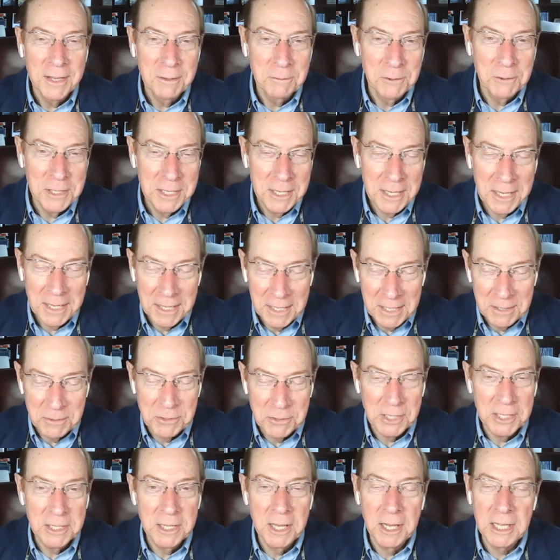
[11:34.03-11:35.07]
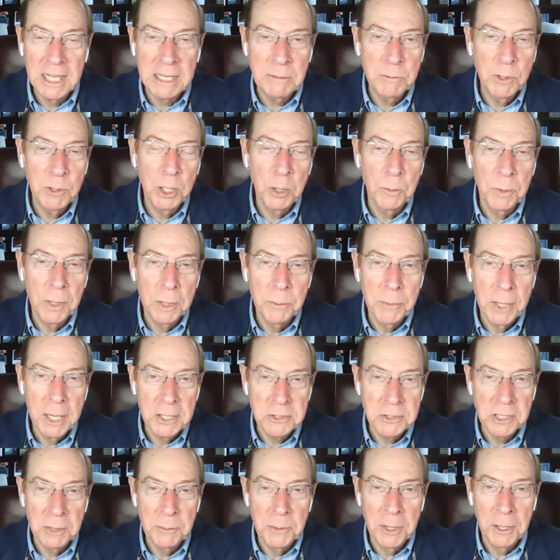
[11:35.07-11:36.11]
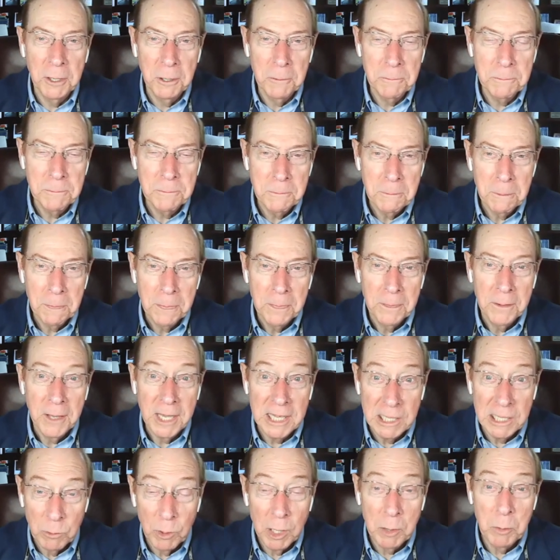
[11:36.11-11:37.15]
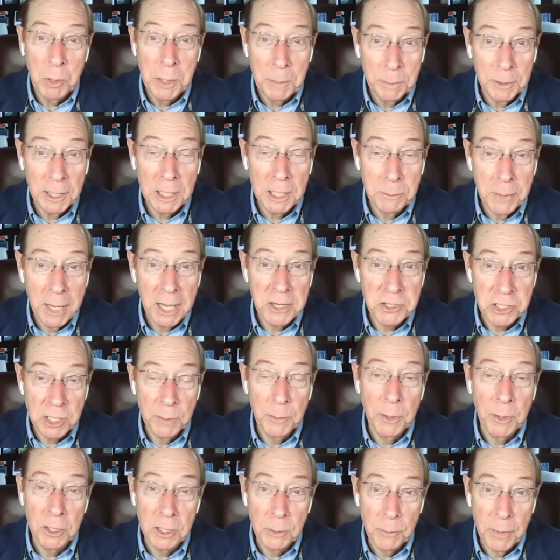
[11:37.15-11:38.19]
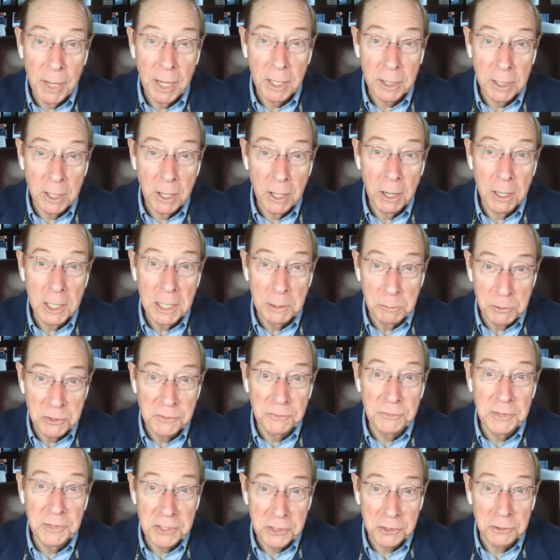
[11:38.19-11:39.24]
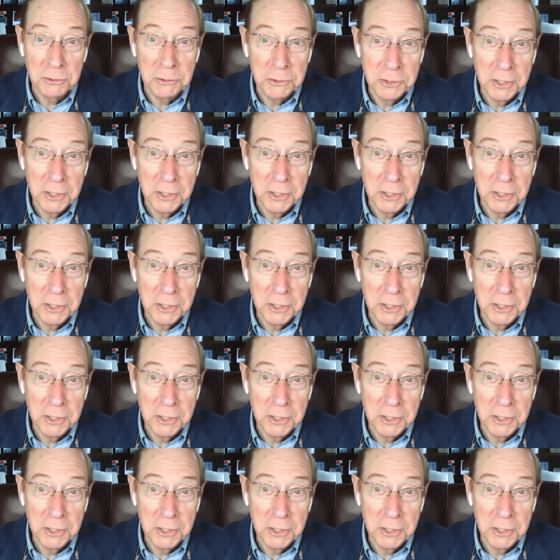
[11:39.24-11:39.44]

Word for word: well, he, he would say, Dad, can we go play basketball? And the way we played basketball in the backyard, it was physical